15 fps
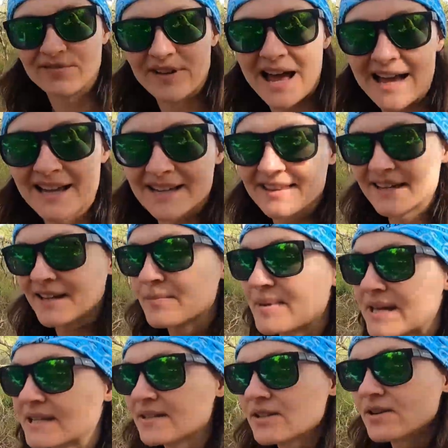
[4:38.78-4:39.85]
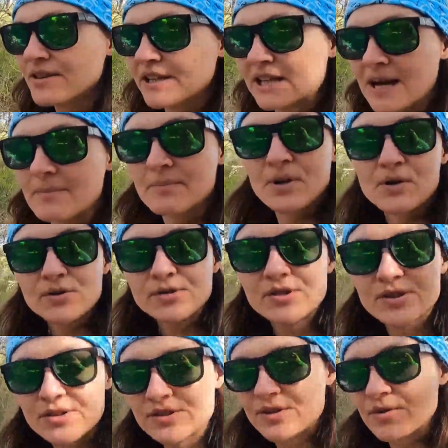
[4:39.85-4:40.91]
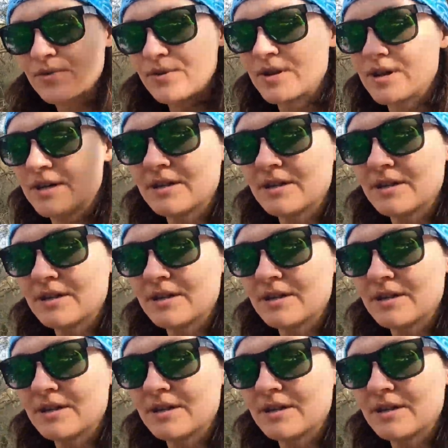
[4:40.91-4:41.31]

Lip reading: flag thing painted on the lamppost. So